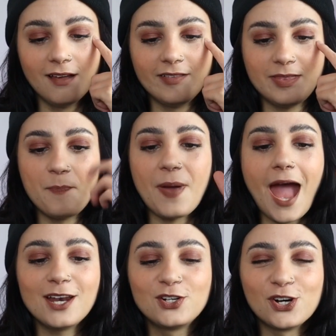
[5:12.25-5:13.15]
I love it. The
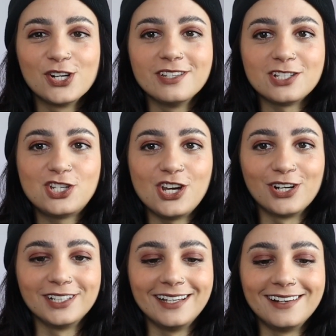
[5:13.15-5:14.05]
bad girl and the
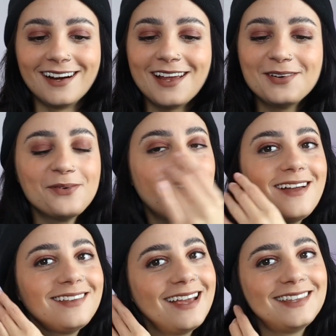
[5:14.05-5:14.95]
cheerleader. I don't know
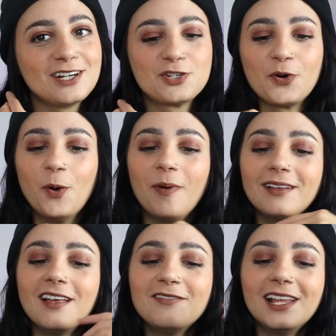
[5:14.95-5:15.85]
why I like that
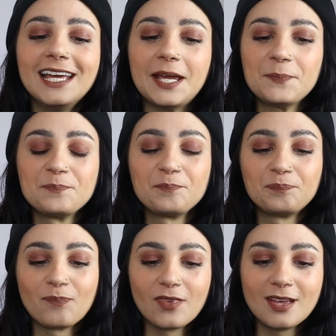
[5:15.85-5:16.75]
trope. I love like
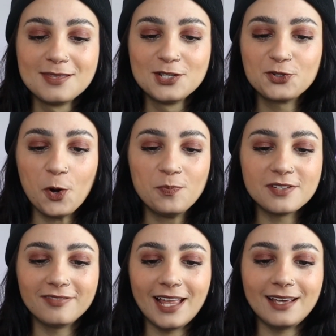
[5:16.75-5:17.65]
the
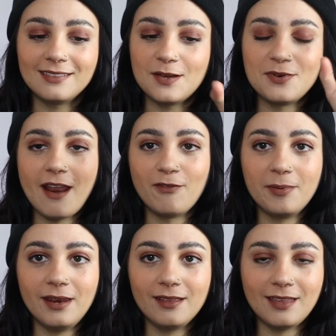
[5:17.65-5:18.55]
tropes of like they would
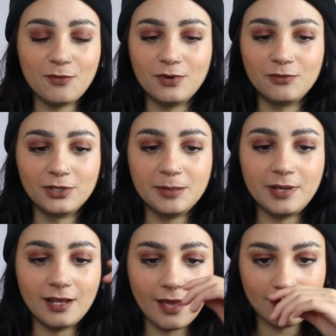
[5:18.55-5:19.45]
never be, they wouldn't
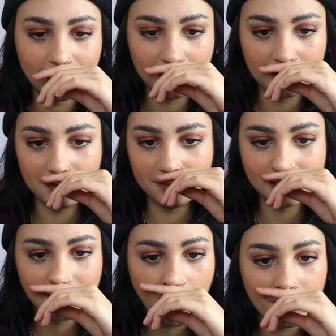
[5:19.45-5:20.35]
really be together.
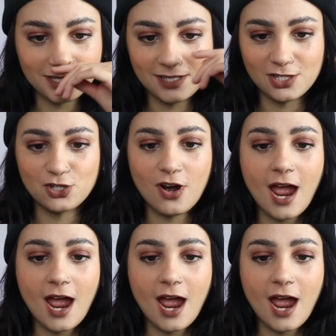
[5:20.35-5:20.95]
But it's like opposites